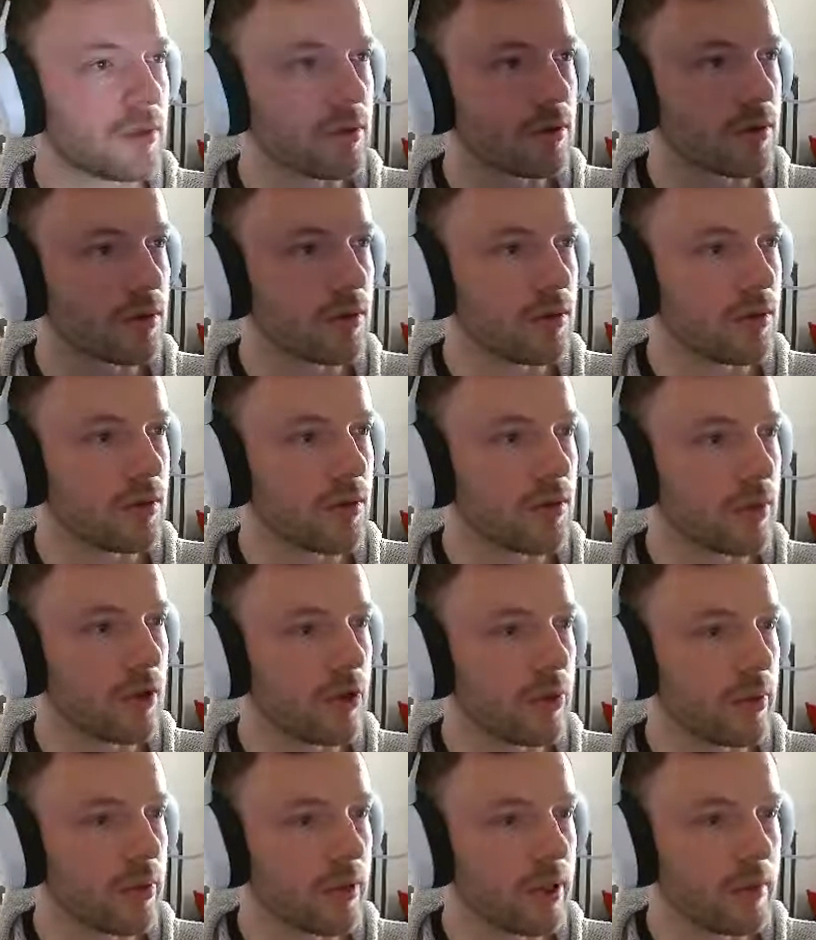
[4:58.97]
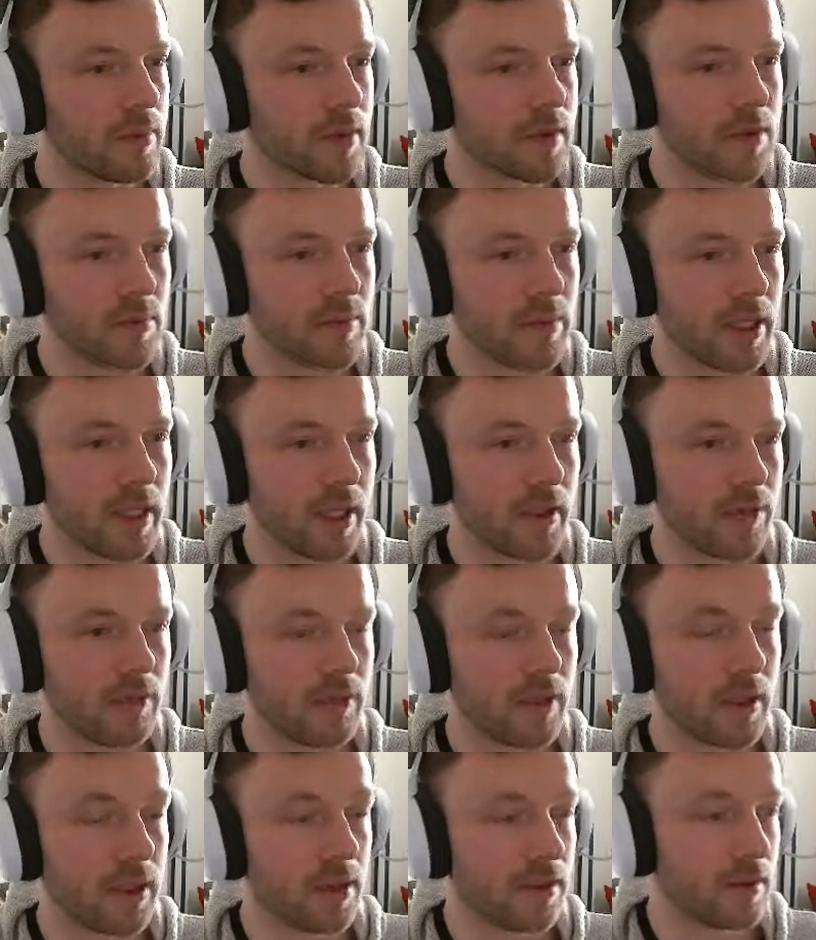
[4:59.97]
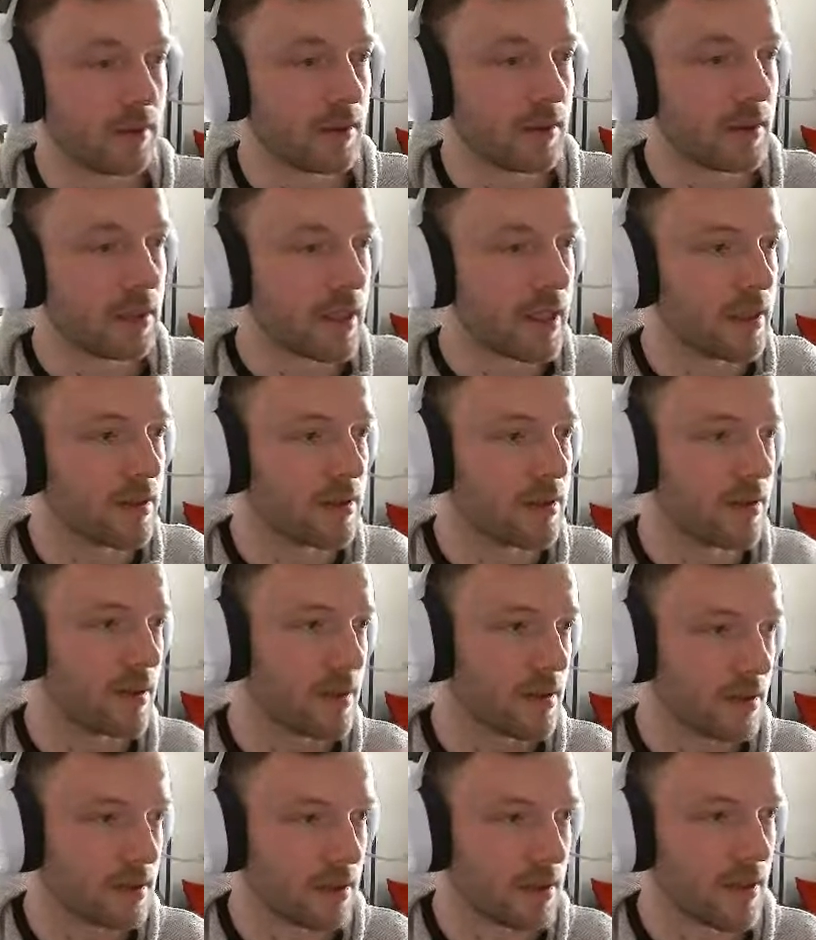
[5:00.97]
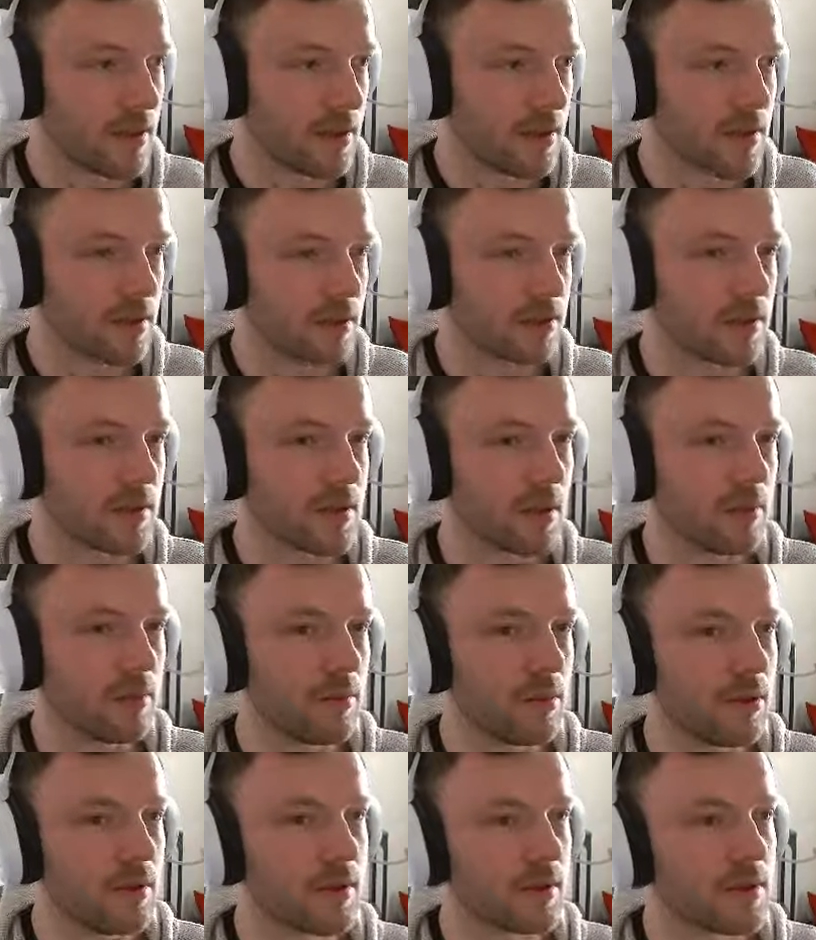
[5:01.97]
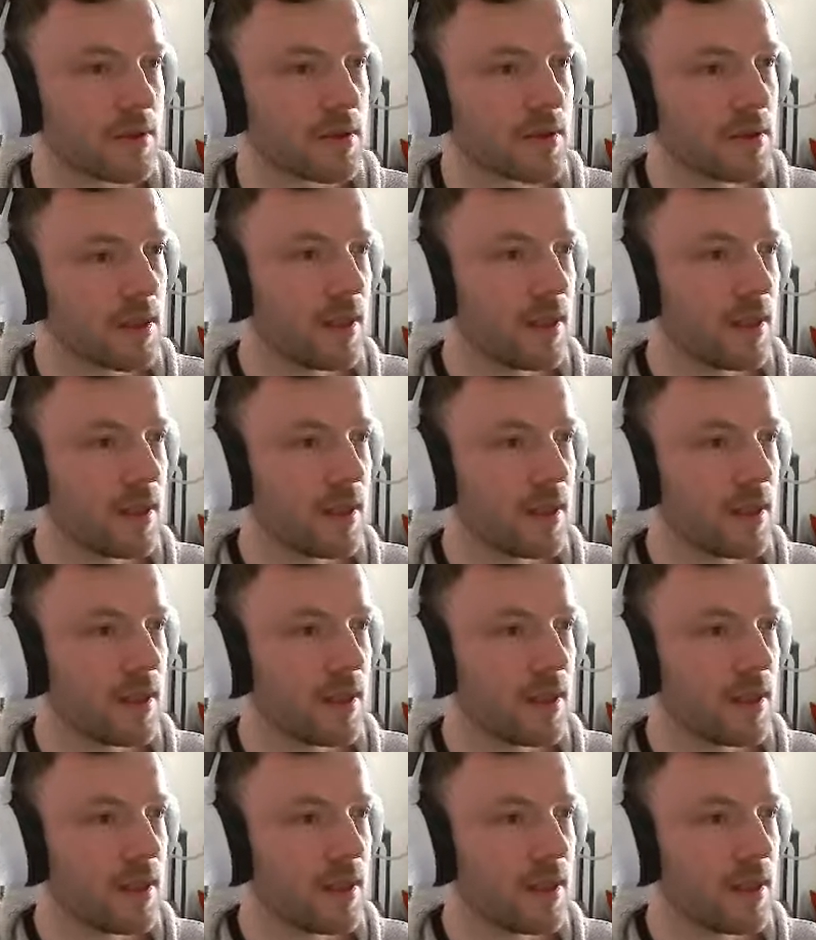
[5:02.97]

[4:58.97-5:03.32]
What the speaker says: to open up this PDF file. And as you can see, this resembles